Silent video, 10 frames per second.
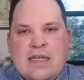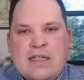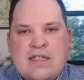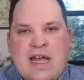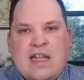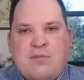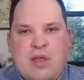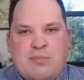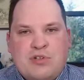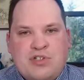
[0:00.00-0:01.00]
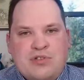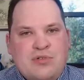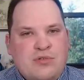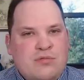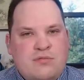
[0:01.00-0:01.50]
is telling people
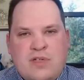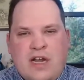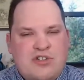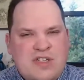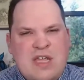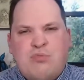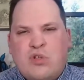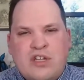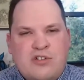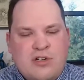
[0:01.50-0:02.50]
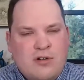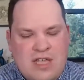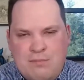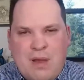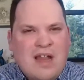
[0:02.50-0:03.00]
to you know just keep religion or
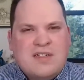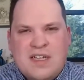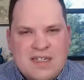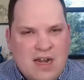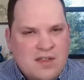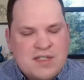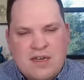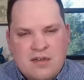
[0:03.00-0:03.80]
keep politics out of this.